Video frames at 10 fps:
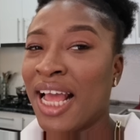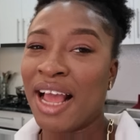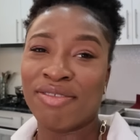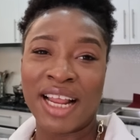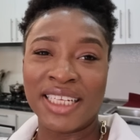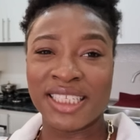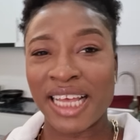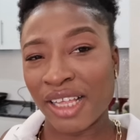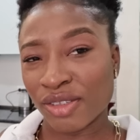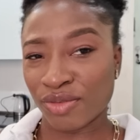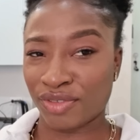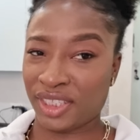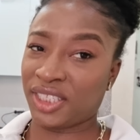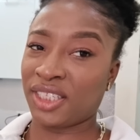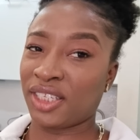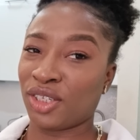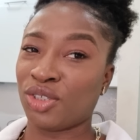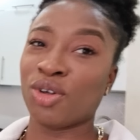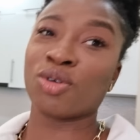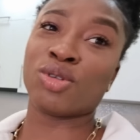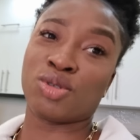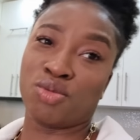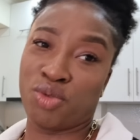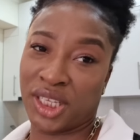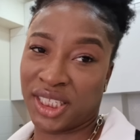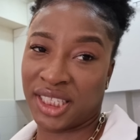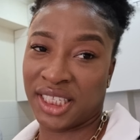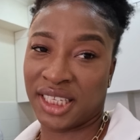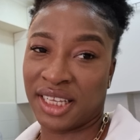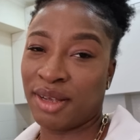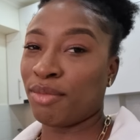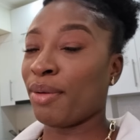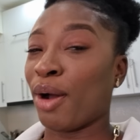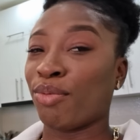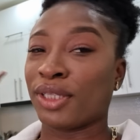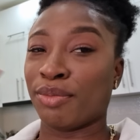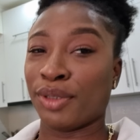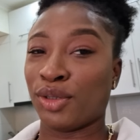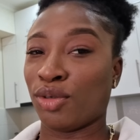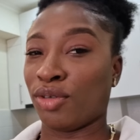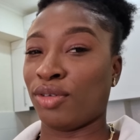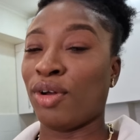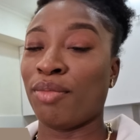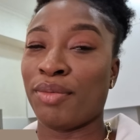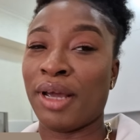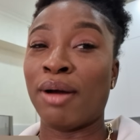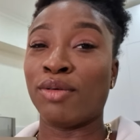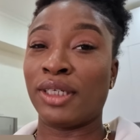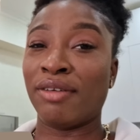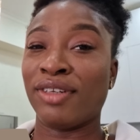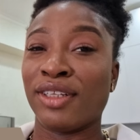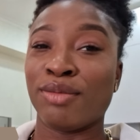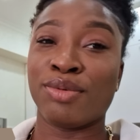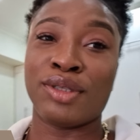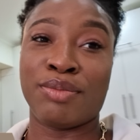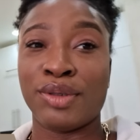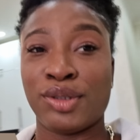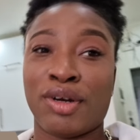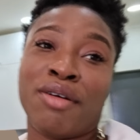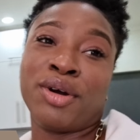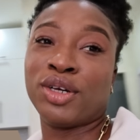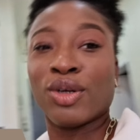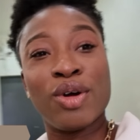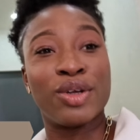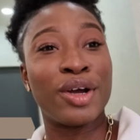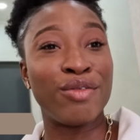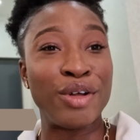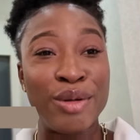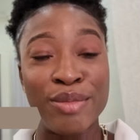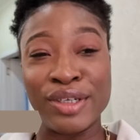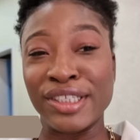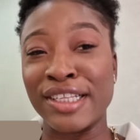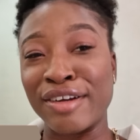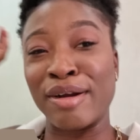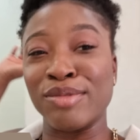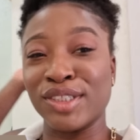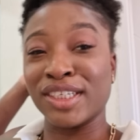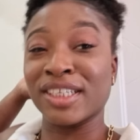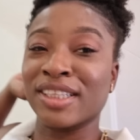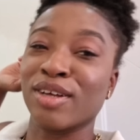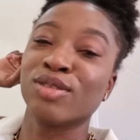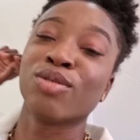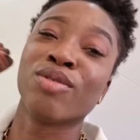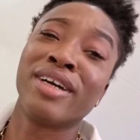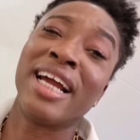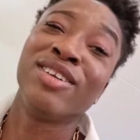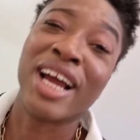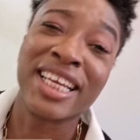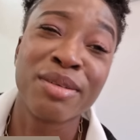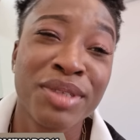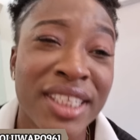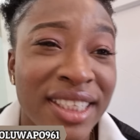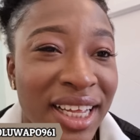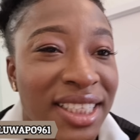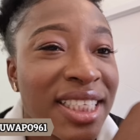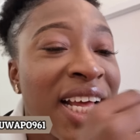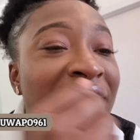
I feel like this outfit should not go to waste. Maybe I'll put a picture. Not maybe, I will definitely put a picture around. Or you can follow me on Instagram to check it out. Don't worry, I know I keep saying that.